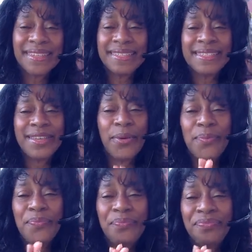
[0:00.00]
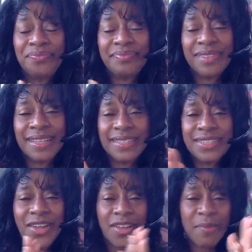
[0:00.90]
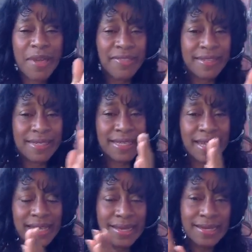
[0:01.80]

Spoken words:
So, let's talk about this thing.